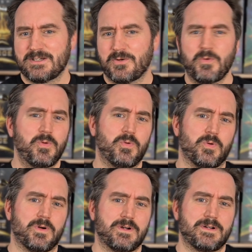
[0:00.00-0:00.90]

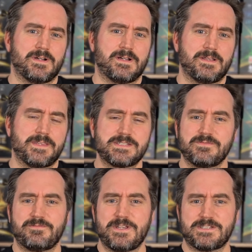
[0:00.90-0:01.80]
ooh, there's
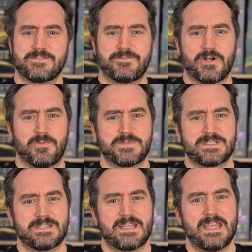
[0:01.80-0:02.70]
some feature
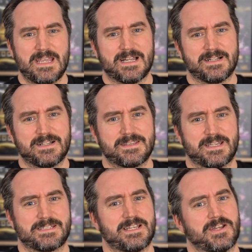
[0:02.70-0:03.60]
films here
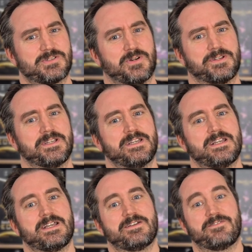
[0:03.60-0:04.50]
that touch on
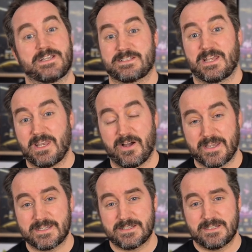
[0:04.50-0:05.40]
things I
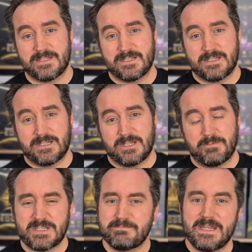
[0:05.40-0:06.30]
like, but
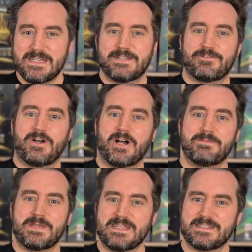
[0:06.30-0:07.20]
there's many different
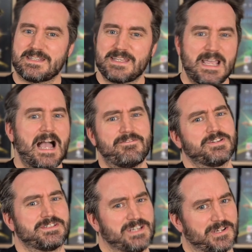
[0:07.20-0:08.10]
IPs that they
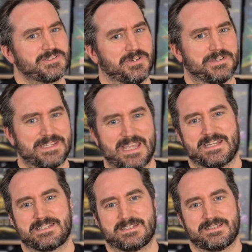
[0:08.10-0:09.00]
haven't touched on
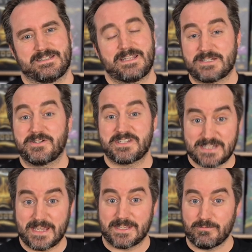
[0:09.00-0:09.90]
yet. That's not to
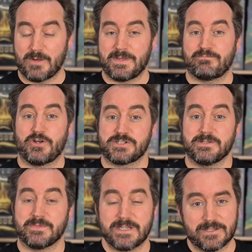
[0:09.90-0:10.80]
say they won't be
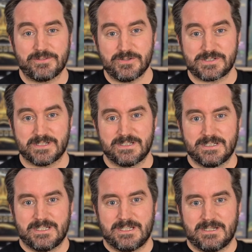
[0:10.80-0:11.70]
approaching them in the future,
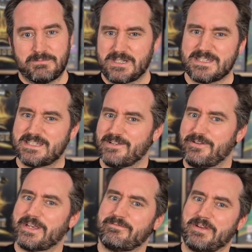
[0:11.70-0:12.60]
but let's see if
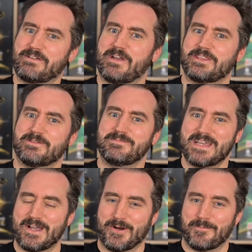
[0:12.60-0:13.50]
we can recreate them
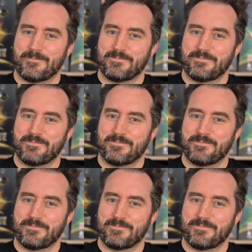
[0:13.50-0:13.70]
now.